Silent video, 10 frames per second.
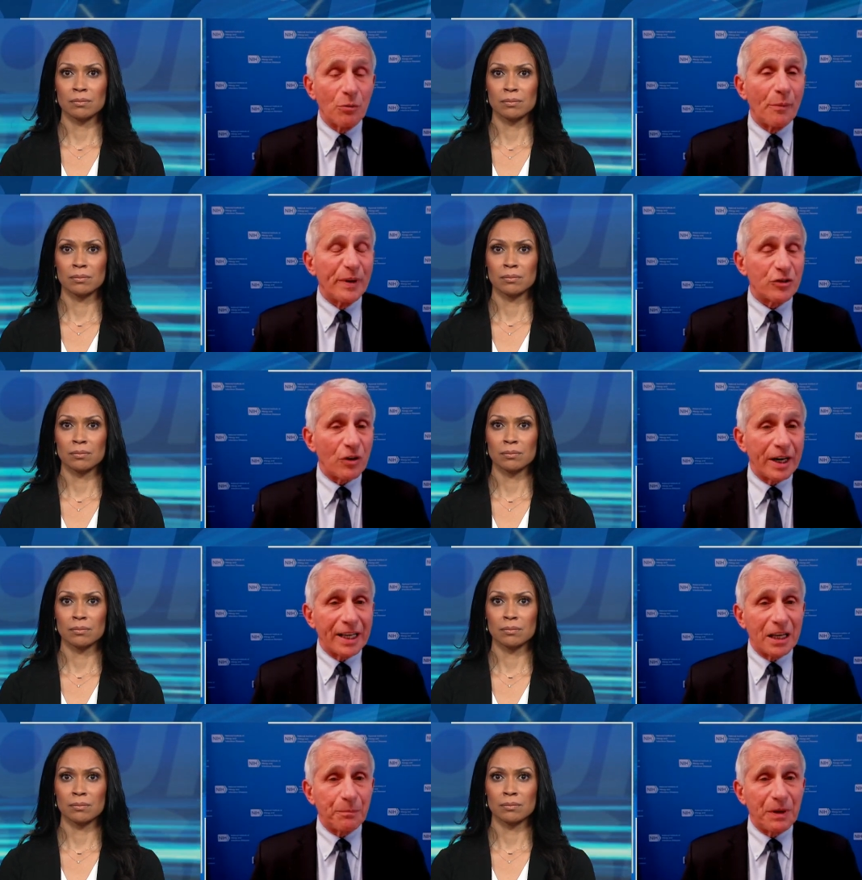Speaker 1: when we try
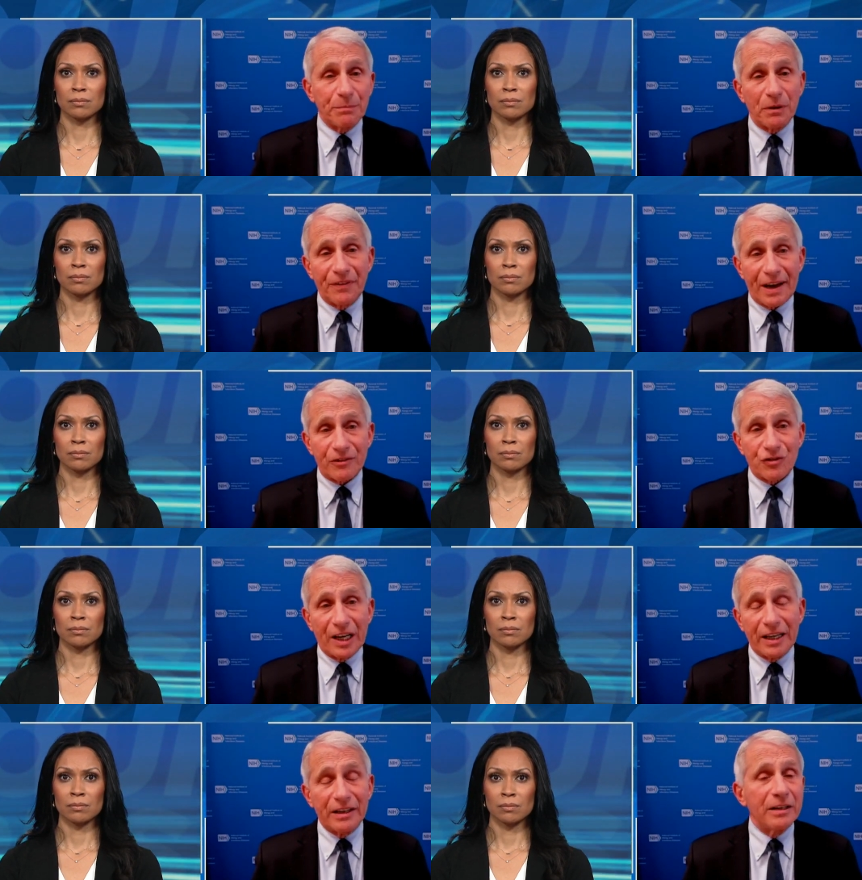to get people
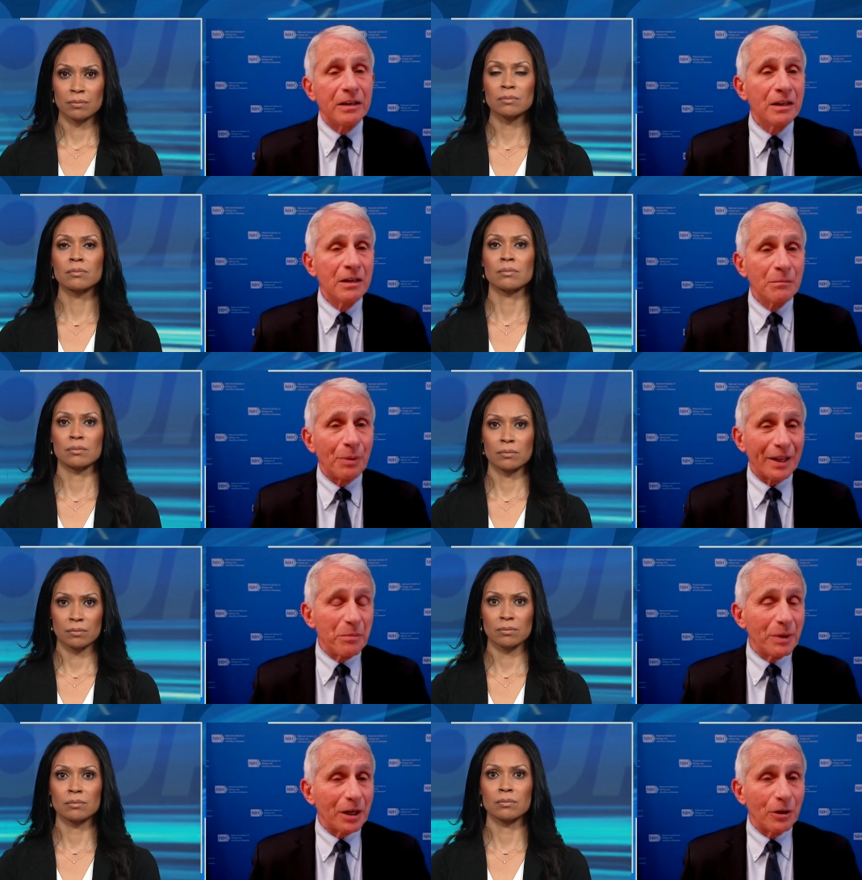vaccinated by
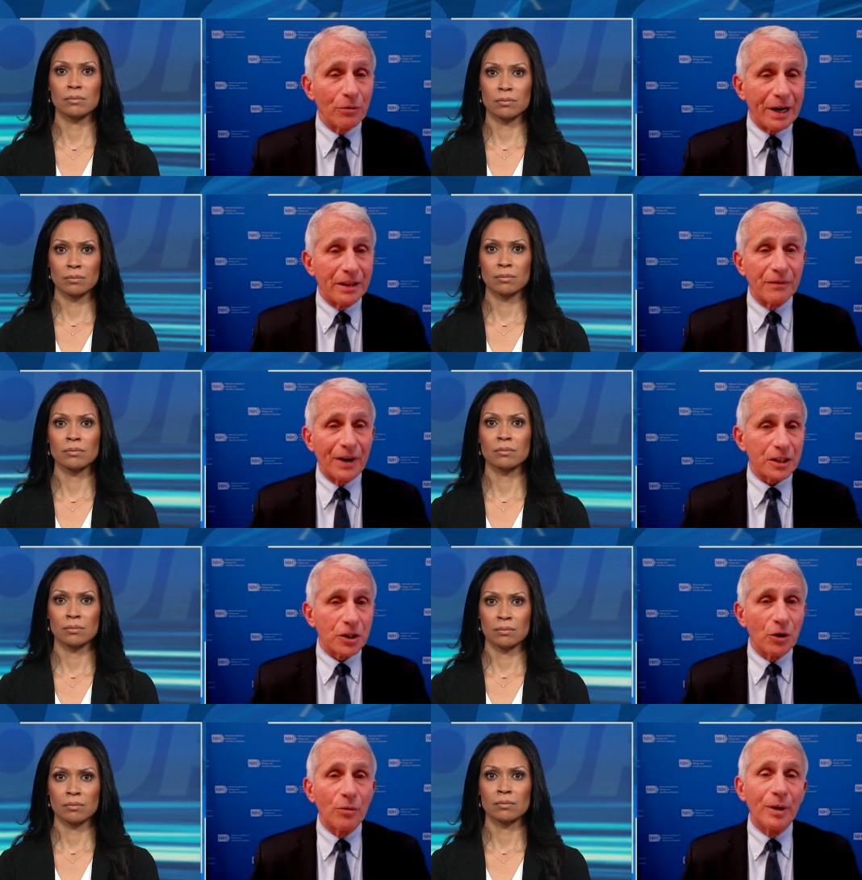the middle or end of
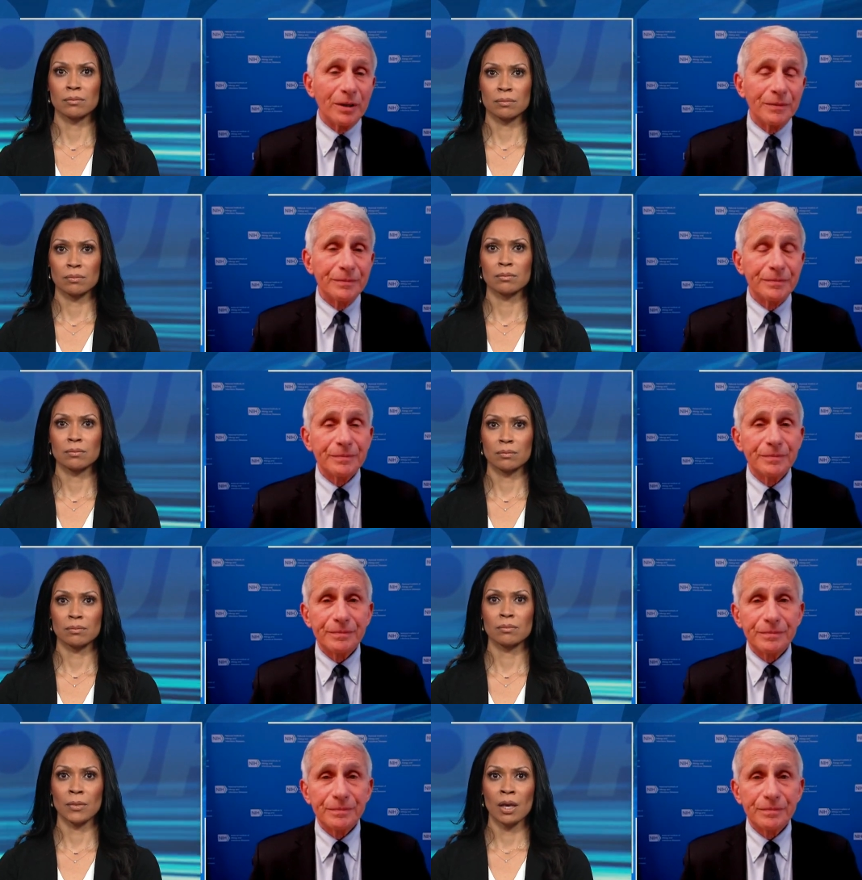October.
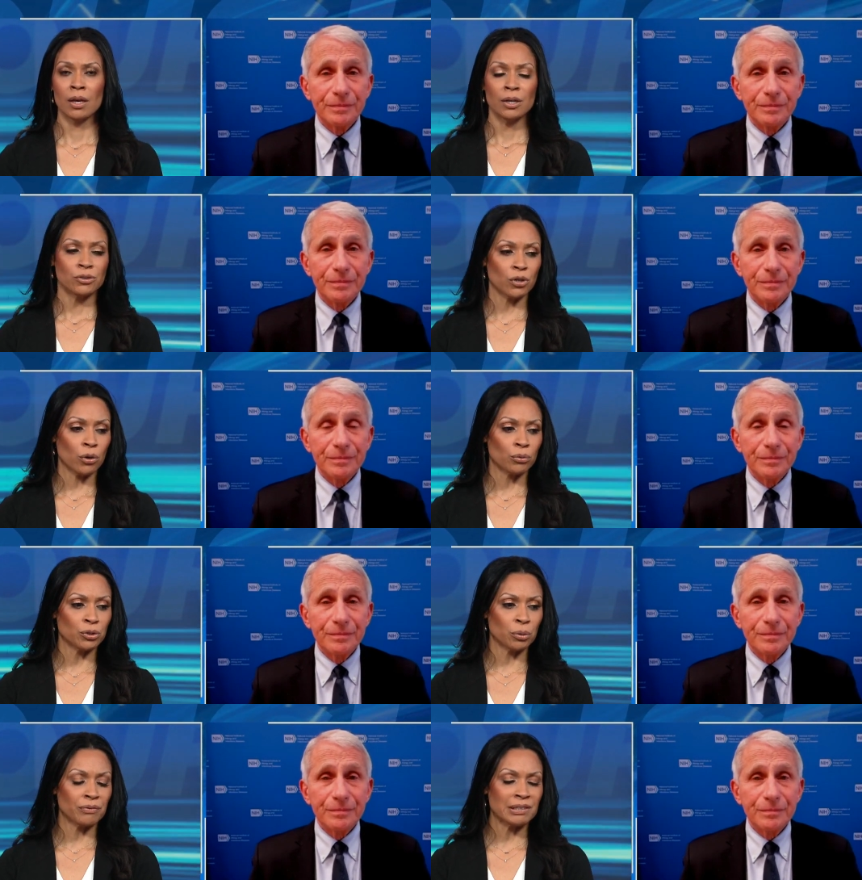
Speaker 2: So,
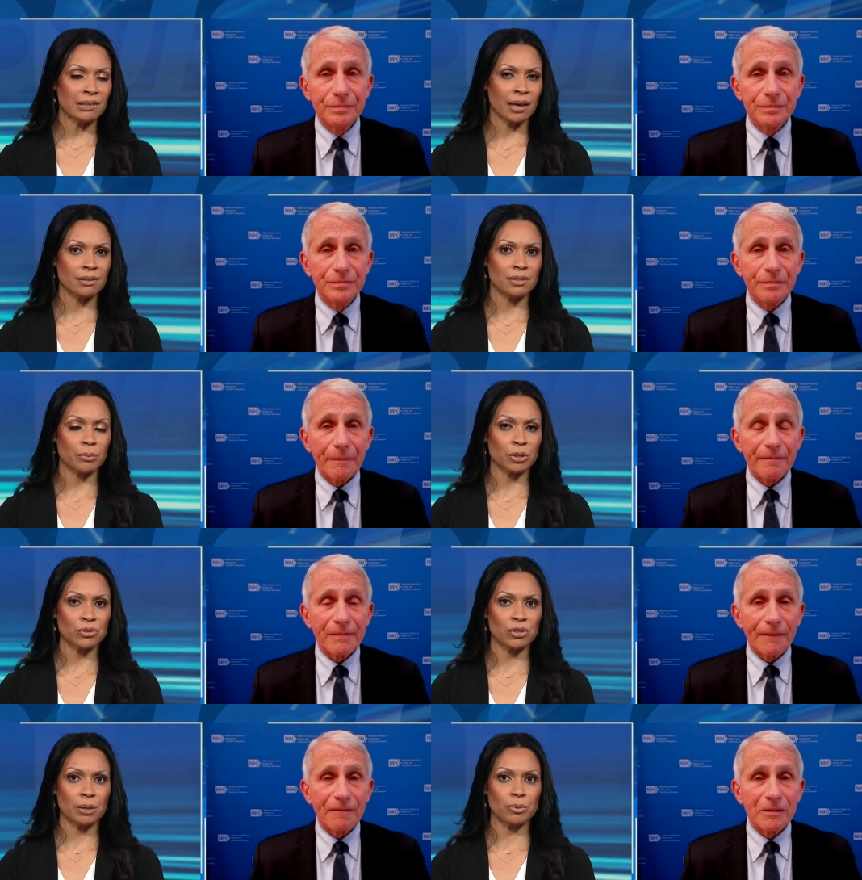you know, if these case
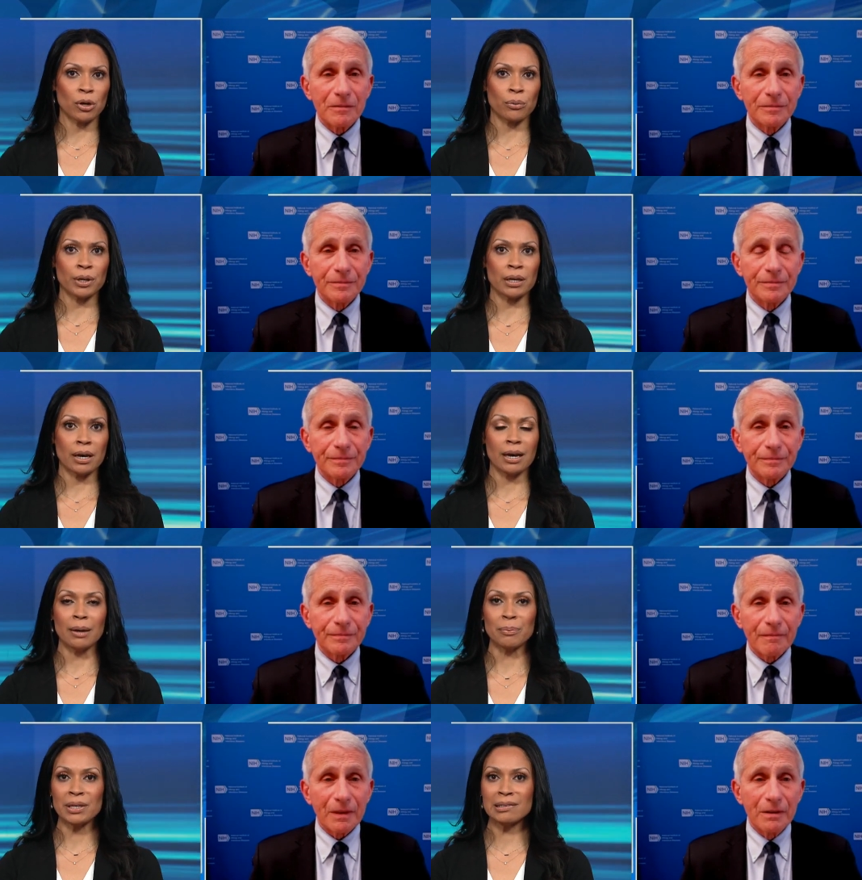numbers keep going
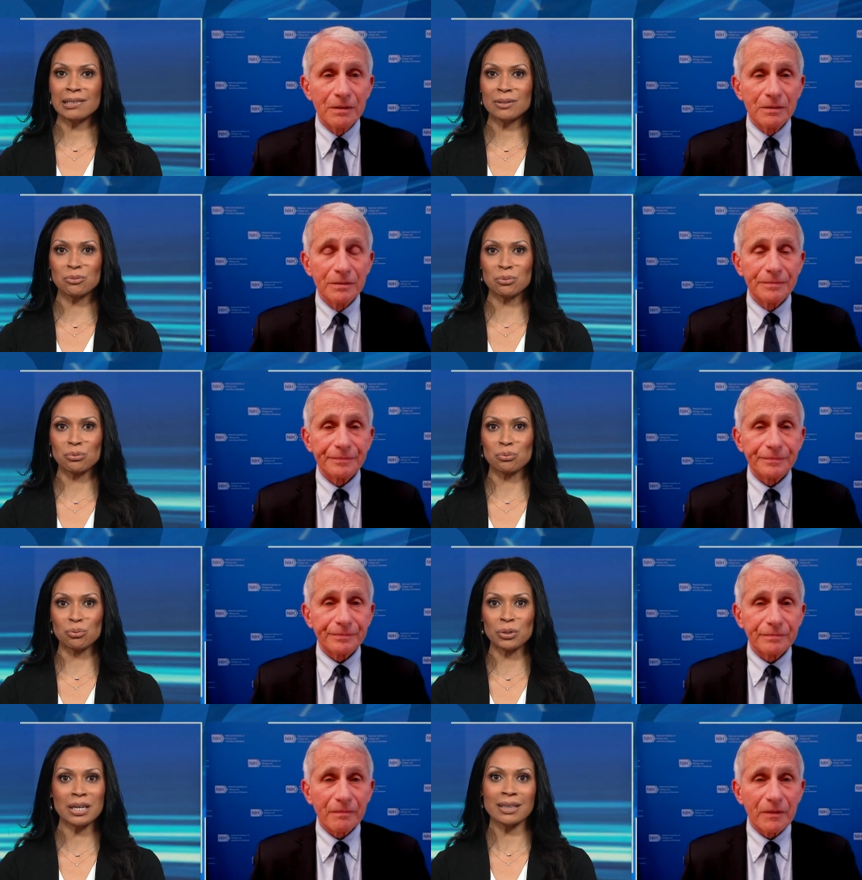up, is it
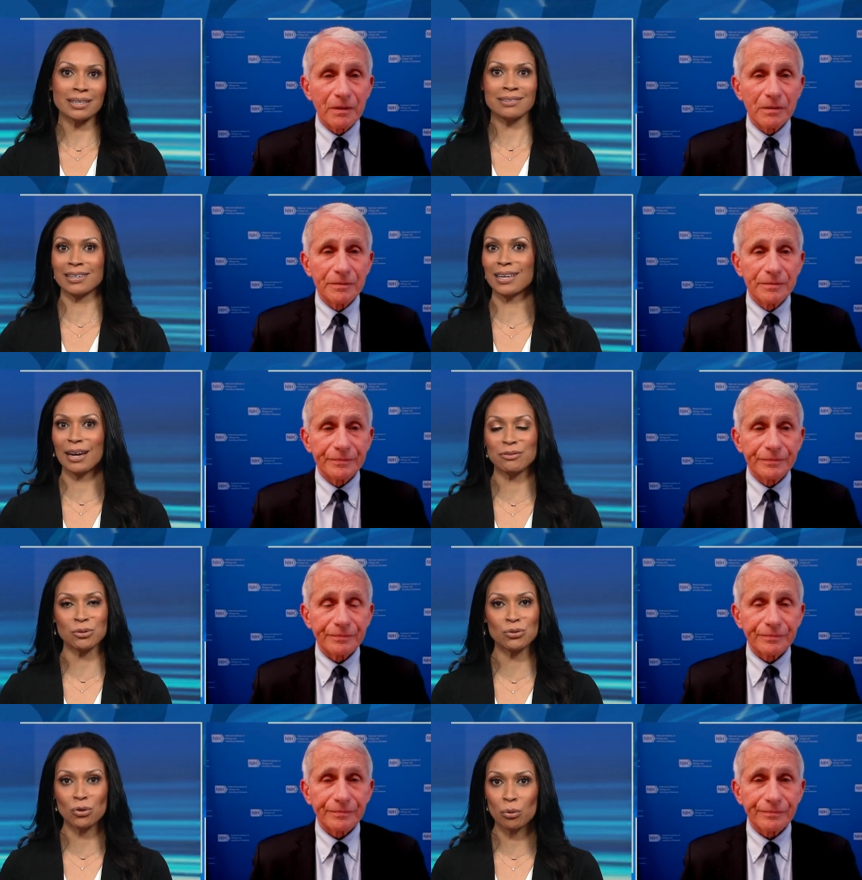realistic
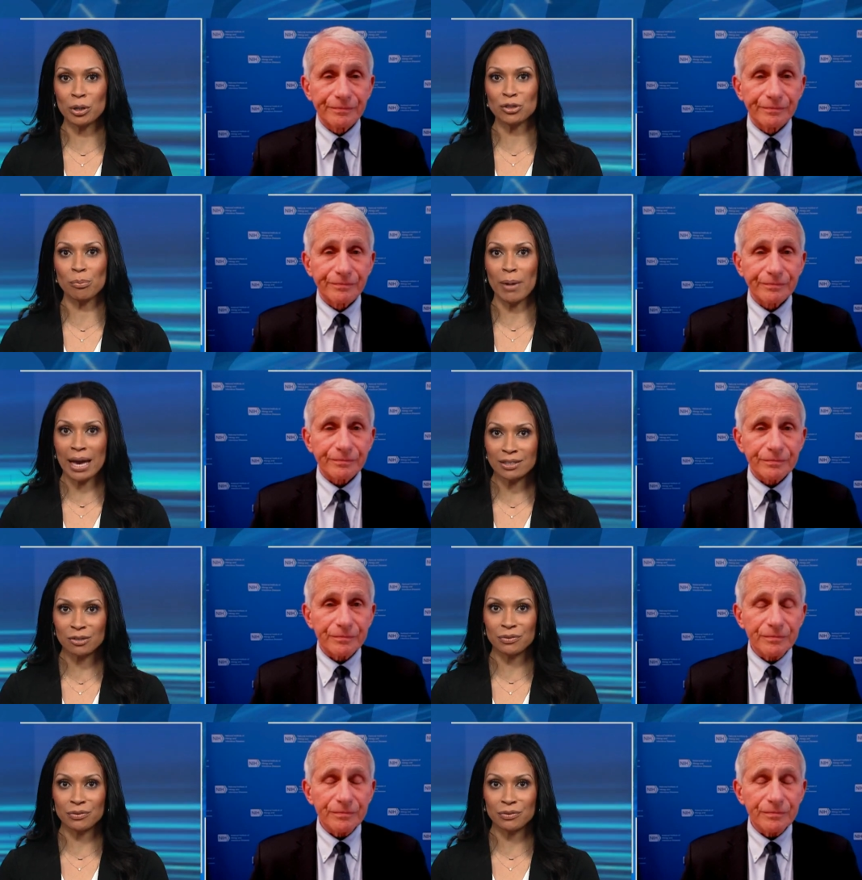after so much mask